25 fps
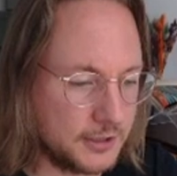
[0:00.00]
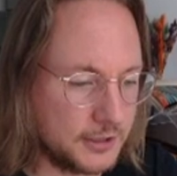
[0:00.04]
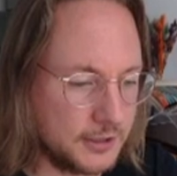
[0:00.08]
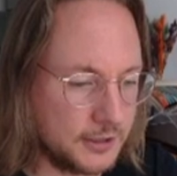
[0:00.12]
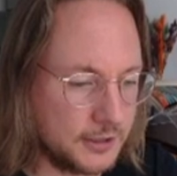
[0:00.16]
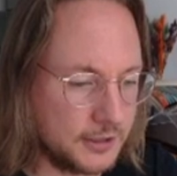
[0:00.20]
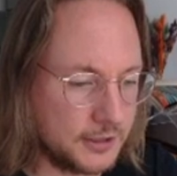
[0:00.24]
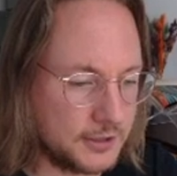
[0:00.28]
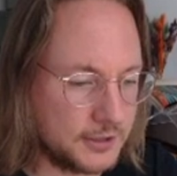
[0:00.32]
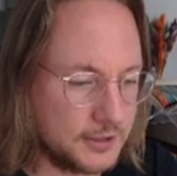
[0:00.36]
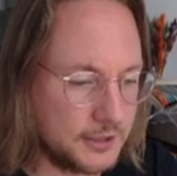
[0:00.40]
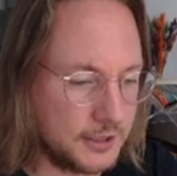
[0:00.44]

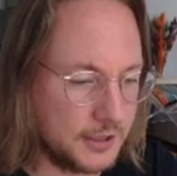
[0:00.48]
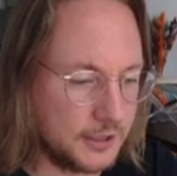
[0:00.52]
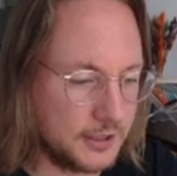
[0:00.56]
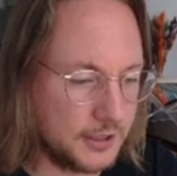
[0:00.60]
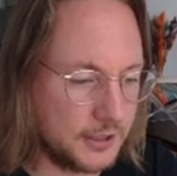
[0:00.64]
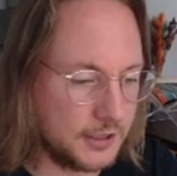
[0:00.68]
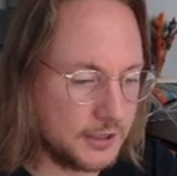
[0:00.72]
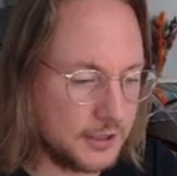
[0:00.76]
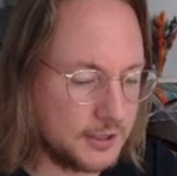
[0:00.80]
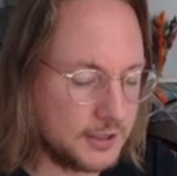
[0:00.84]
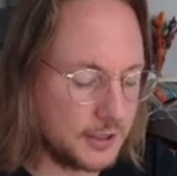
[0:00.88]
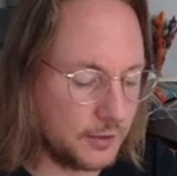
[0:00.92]
Uh, let's take
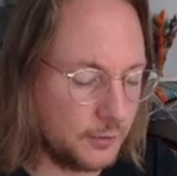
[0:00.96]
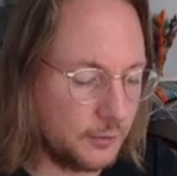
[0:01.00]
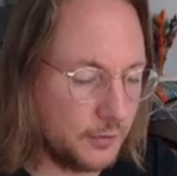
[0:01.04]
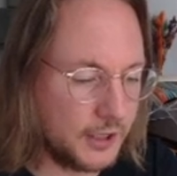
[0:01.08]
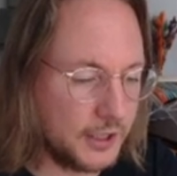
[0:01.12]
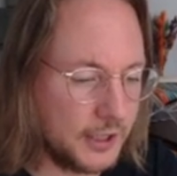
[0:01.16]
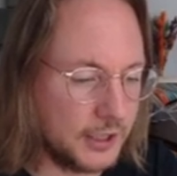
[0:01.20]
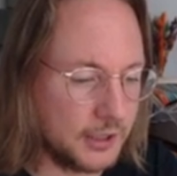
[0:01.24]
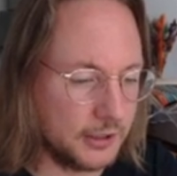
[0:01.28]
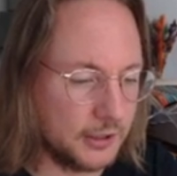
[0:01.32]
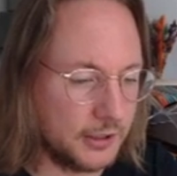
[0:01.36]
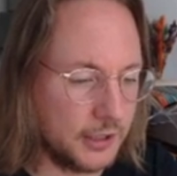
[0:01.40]
this. I'm
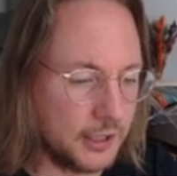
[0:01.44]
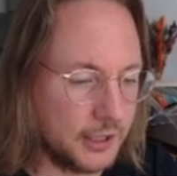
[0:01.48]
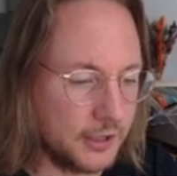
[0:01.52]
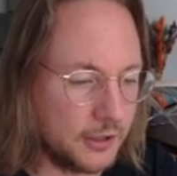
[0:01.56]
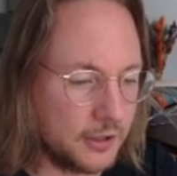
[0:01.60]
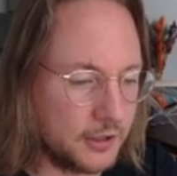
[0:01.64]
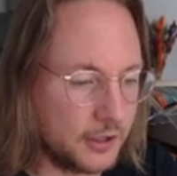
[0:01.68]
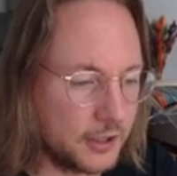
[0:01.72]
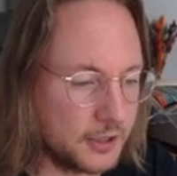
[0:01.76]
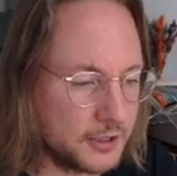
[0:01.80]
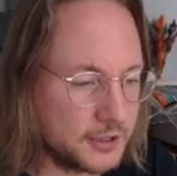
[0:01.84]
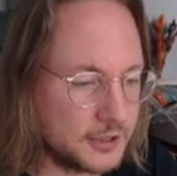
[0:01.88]
winning a lot of
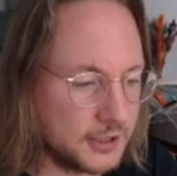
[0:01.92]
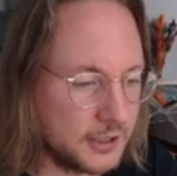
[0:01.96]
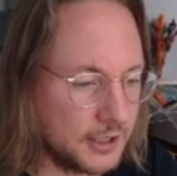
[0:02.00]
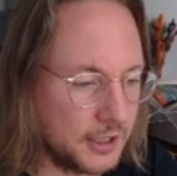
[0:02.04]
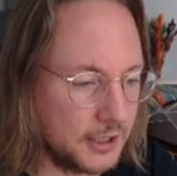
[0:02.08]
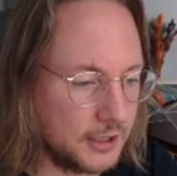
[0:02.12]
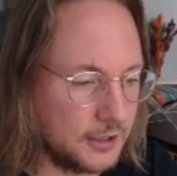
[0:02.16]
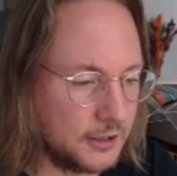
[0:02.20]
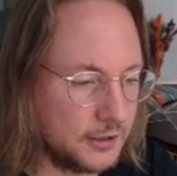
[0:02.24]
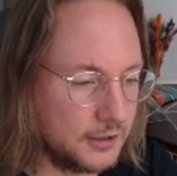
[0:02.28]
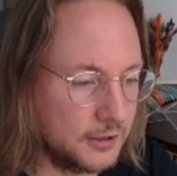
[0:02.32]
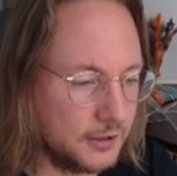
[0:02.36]
cards
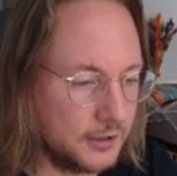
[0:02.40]
today.